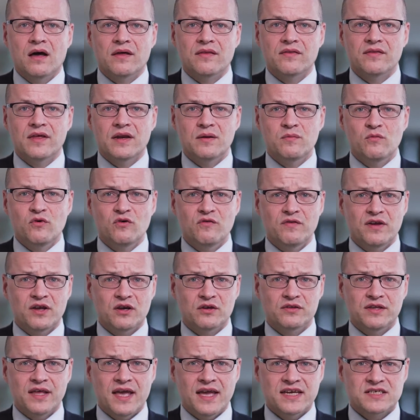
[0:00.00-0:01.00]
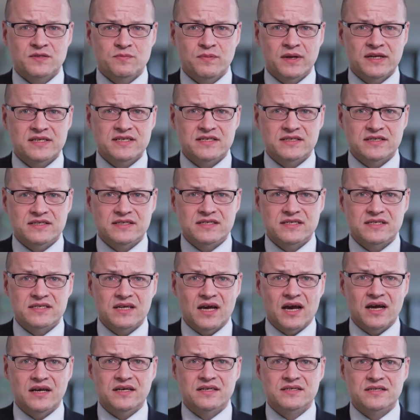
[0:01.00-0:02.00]
Then moving on the expenses
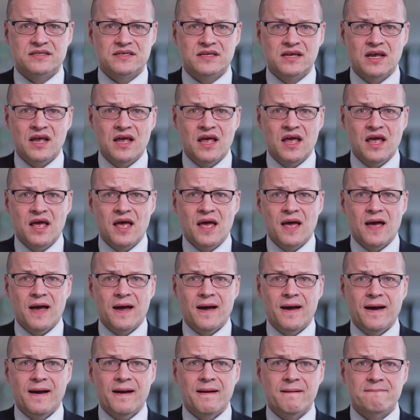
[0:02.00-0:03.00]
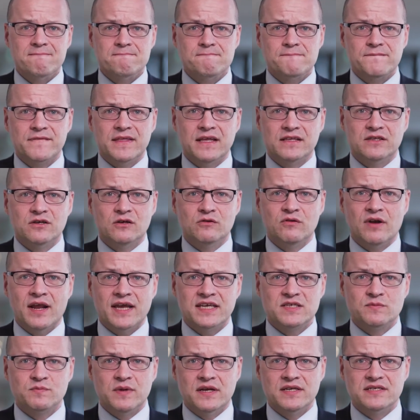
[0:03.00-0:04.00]
side, the total
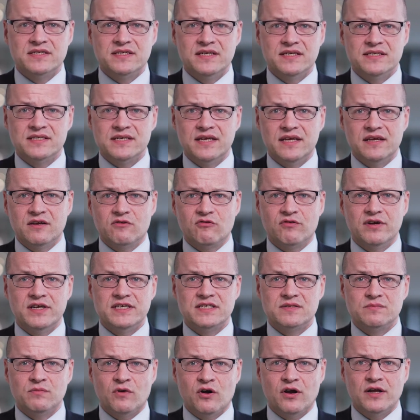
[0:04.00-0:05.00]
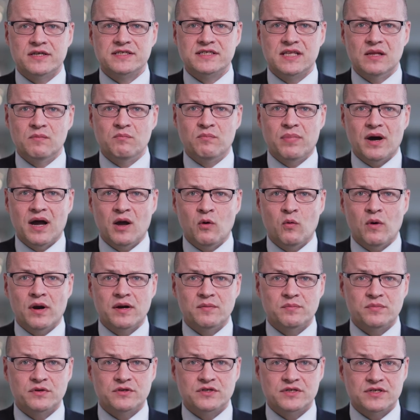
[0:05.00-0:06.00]
expenses increased modestly by
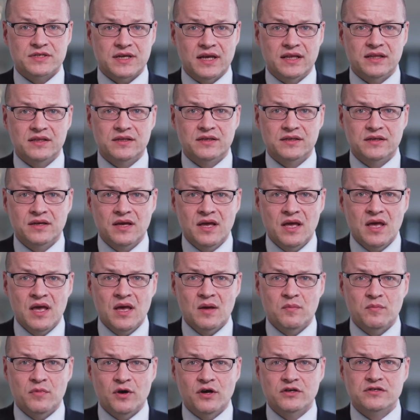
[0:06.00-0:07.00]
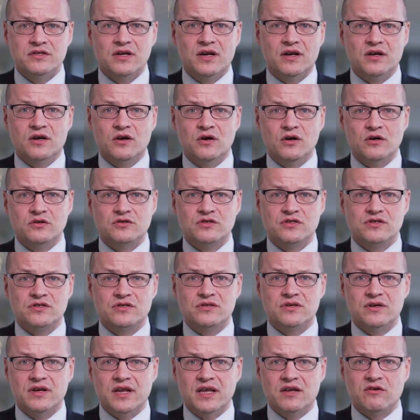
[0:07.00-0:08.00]
1%. Personnel
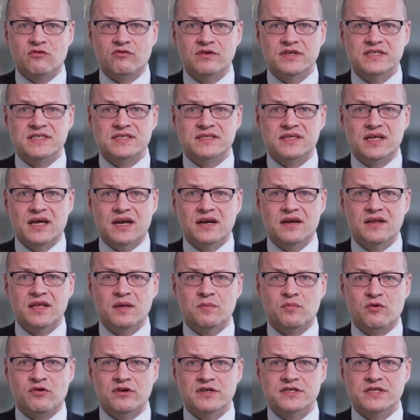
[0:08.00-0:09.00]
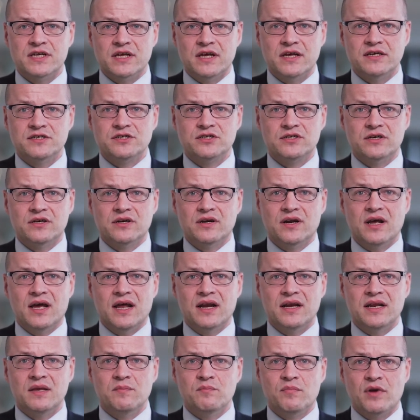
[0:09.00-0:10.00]
costs decreased and depreciation
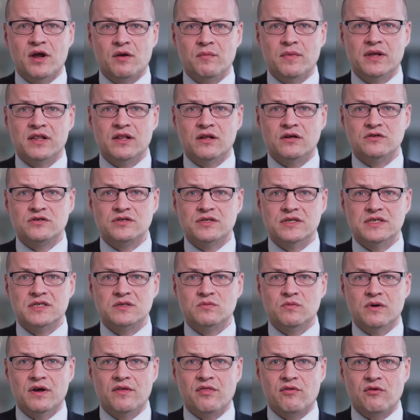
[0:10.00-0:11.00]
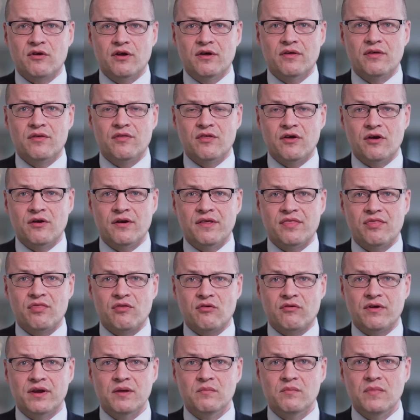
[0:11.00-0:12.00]
and impairment losses were
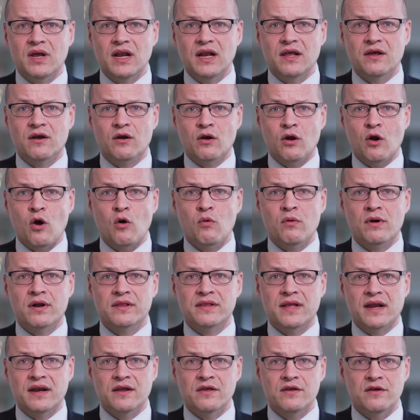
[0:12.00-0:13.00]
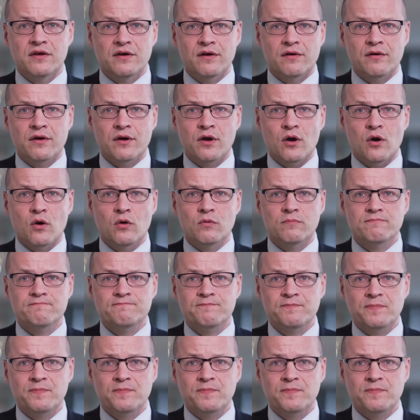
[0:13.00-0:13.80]
33 million lower than a year ago.